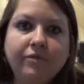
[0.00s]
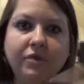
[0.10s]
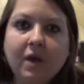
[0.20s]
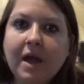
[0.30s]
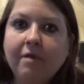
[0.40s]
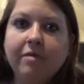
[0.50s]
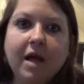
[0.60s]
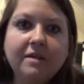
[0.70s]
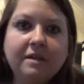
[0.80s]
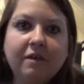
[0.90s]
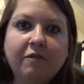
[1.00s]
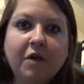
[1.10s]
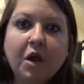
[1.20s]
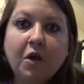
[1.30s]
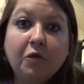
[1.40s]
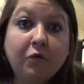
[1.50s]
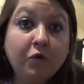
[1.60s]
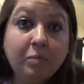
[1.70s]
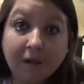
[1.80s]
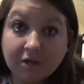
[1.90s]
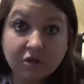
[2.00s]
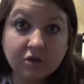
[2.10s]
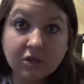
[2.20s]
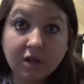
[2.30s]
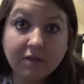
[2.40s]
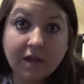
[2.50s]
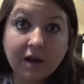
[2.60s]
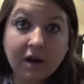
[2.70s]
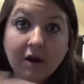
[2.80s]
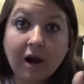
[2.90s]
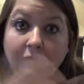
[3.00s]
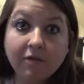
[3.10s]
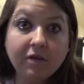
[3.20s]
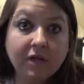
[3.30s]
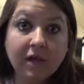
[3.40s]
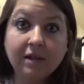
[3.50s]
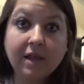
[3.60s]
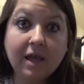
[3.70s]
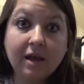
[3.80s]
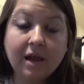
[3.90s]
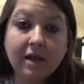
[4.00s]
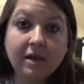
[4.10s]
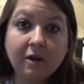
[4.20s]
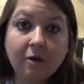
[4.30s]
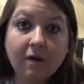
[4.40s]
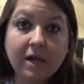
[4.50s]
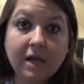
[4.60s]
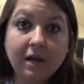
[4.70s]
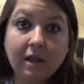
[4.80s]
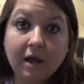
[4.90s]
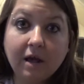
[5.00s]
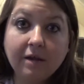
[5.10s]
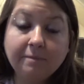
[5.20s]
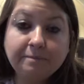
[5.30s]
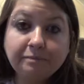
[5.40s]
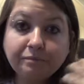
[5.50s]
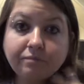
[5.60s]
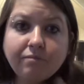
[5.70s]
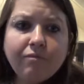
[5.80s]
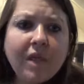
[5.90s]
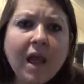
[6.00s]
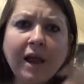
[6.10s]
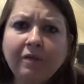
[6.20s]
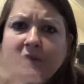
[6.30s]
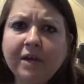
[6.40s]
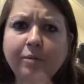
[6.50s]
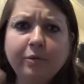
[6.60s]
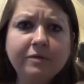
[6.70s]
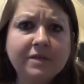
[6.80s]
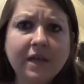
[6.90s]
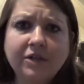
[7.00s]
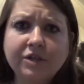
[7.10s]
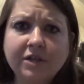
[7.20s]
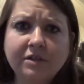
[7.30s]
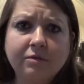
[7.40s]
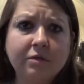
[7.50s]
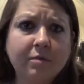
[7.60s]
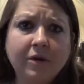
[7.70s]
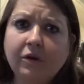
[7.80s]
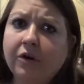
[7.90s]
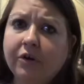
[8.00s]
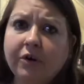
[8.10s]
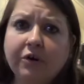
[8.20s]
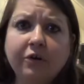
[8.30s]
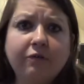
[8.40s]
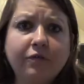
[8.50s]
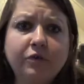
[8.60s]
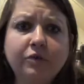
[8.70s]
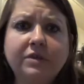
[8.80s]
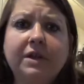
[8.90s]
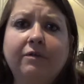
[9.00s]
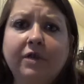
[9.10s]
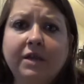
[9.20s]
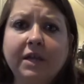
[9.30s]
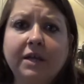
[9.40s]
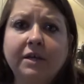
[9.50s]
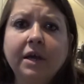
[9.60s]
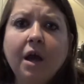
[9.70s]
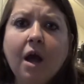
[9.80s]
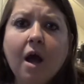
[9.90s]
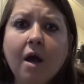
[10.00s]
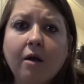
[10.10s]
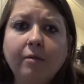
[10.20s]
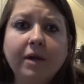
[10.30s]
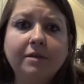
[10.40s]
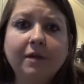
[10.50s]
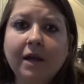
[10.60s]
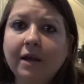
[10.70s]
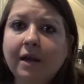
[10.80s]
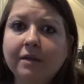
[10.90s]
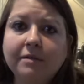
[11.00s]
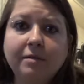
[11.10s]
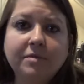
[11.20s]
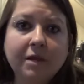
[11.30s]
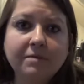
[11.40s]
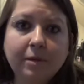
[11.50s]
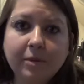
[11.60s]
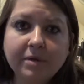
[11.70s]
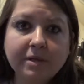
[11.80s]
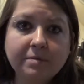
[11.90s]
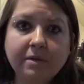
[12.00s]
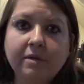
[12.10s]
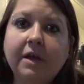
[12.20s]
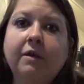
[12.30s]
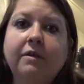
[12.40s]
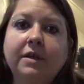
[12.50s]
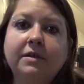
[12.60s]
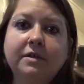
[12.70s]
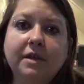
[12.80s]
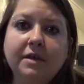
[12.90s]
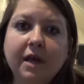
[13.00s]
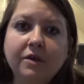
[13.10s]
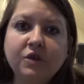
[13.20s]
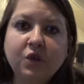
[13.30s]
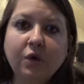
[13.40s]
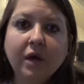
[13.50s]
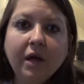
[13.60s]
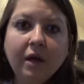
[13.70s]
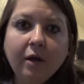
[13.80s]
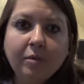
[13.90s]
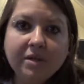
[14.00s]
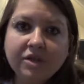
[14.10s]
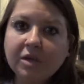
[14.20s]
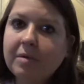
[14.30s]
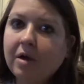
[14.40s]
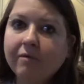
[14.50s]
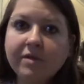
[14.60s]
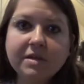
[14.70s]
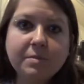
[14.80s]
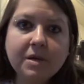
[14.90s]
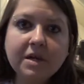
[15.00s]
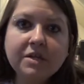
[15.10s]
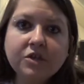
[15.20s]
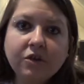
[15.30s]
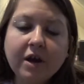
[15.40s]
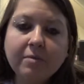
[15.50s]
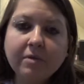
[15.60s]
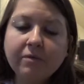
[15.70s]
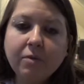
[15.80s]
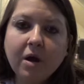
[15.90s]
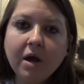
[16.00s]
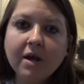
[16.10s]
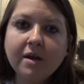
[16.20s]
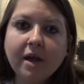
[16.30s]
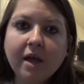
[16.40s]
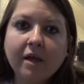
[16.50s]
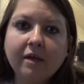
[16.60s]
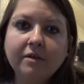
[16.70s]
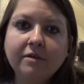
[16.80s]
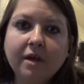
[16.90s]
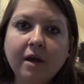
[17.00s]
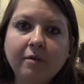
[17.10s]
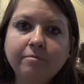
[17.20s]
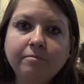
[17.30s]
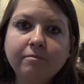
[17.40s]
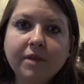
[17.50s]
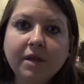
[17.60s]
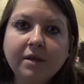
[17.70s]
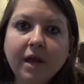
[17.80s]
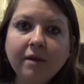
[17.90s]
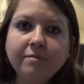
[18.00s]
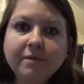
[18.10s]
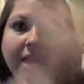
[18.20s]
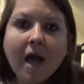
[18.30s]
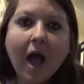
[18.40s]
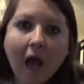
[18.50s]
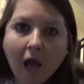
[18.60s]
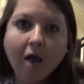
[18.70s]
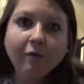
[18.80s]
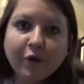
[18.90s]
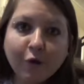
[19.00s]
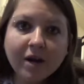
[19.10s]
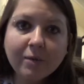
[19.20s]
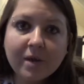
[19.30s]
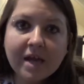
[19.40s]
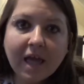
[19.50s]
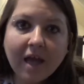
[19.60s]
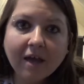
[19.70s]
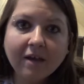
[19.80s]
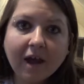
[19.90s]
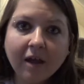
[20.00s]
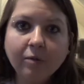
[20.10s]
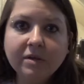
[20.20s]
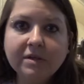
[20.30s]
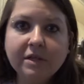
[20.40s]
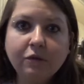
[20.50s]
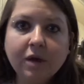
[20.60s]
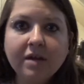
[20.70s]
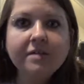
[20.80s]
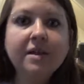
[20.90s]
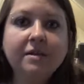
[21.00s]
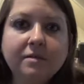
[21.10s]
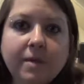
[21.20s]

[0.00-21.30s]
so I have lots of food pictures on there, everything that I, you know, I eat a lot, I have kid approved sections with my daughter and her foods and everything. Um, and, and, and sometimes I'll put tips on there and things like that. So please check me out on Facebook and Instagram if you want. And um, yeah, have a great weekend. I will see you guys next